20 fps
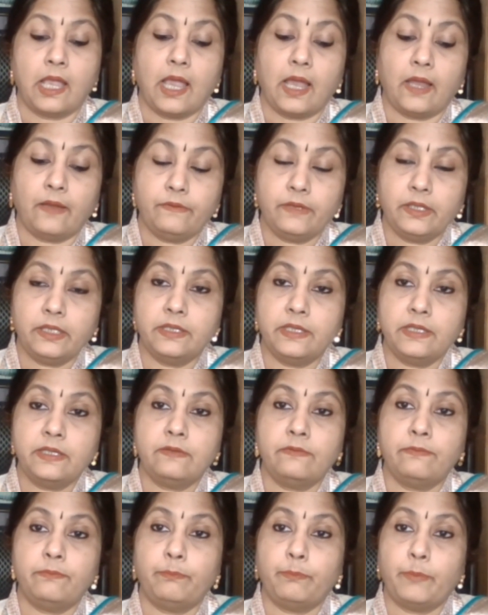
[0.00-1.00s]
After
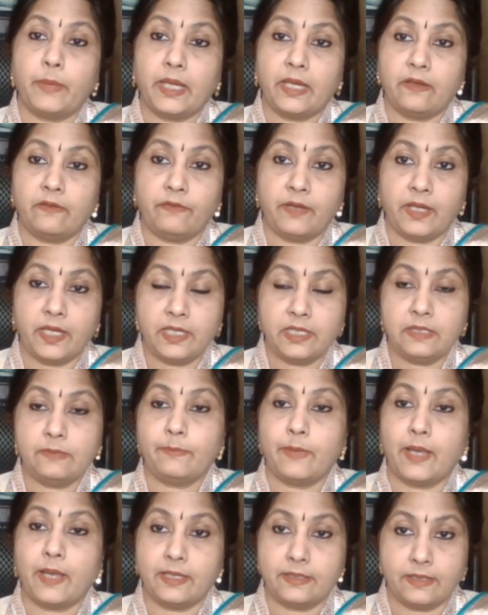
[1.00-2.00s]
this phase
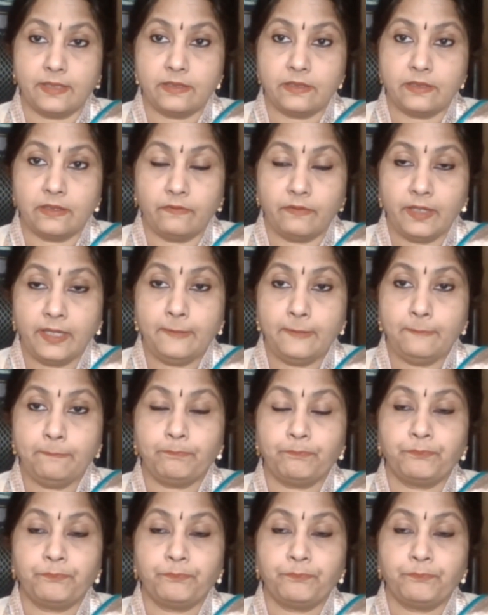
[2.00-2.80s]
passes away,